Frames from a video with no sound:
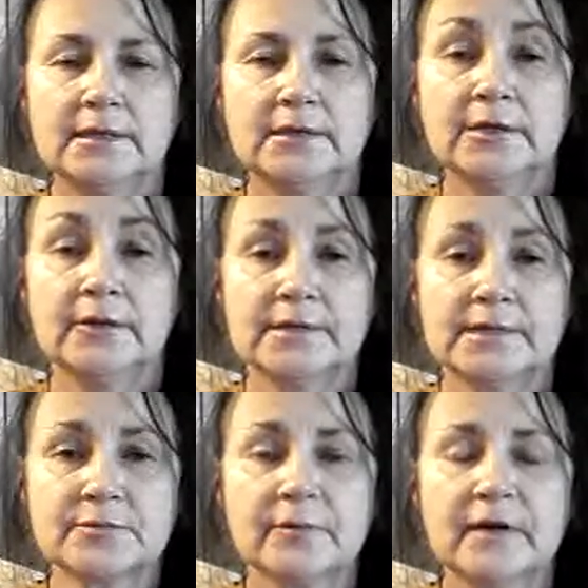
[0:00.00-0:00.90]
you know,
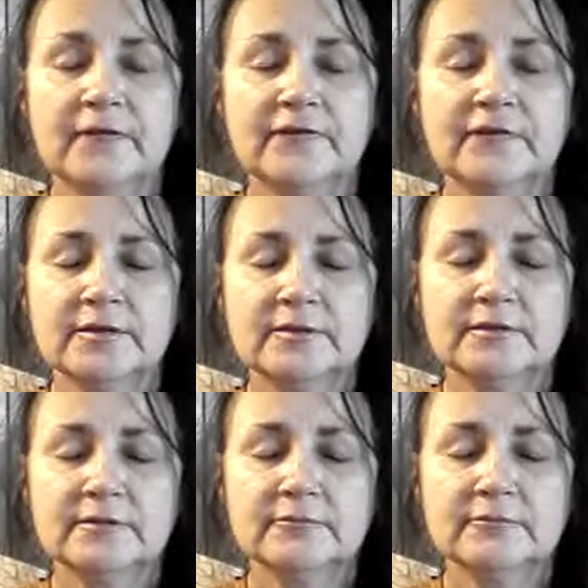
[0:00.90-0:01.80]
it's rough
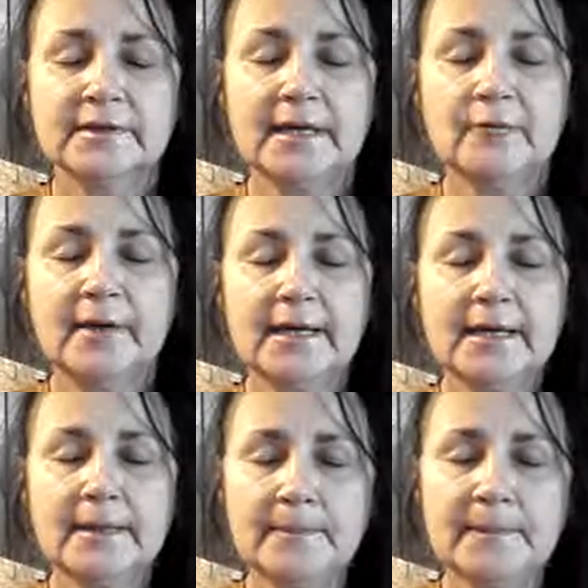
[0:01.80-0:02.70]
when I wake
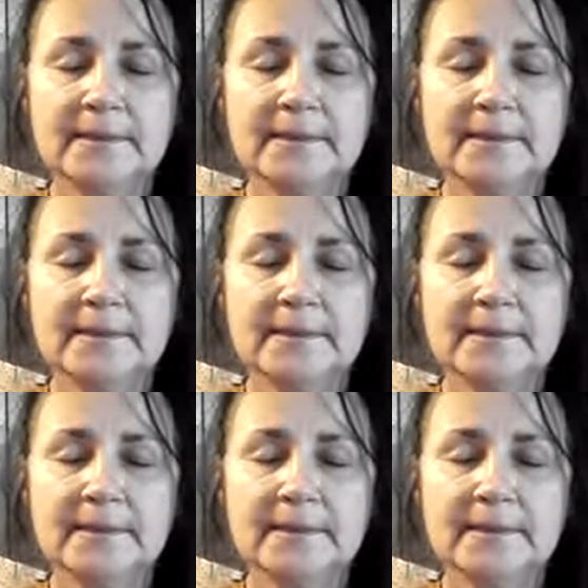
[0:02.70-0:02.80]
up.